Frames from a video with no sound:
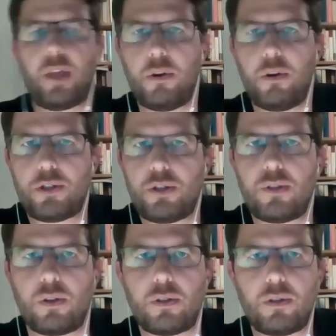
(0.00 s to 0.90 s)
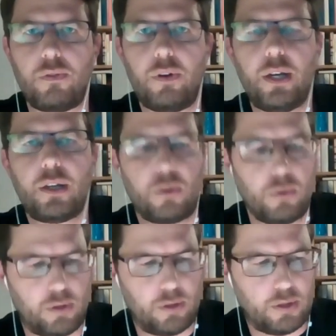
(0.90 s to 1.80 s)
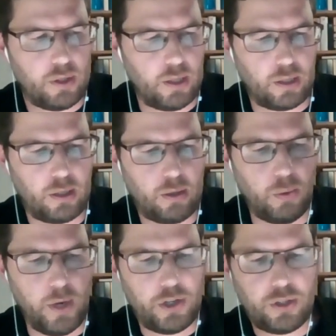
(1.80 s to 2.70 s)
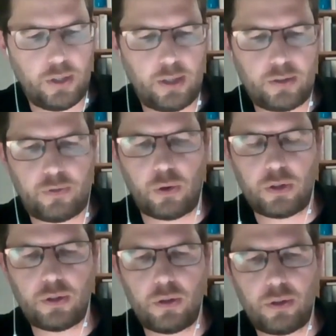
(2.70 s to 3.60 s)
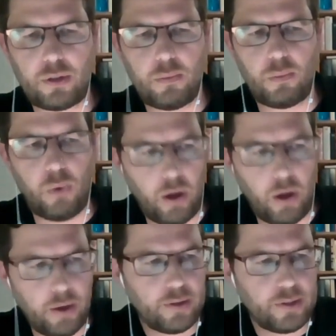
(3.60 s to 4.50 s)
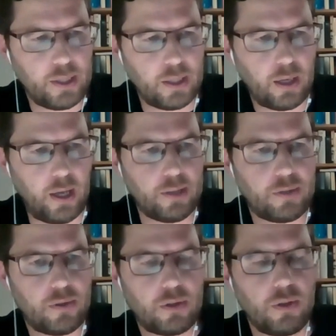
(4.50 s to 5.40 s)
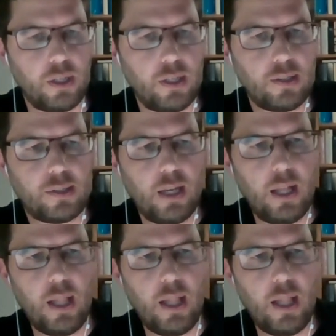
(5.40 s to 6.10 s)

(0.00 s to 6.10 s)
thank you very much. This is also a very good uh, question. There's, of course, not one single answer to this.